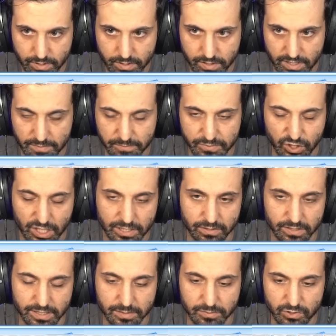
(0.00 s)
I'm trying to
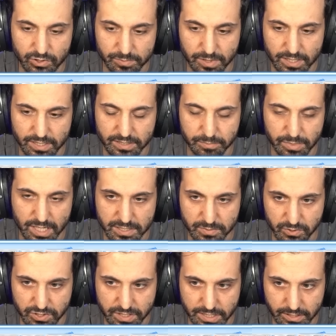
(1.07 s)
lead them to an
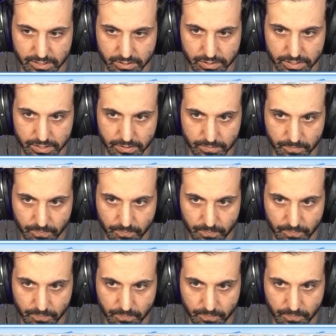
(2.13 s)
impossible scenario here.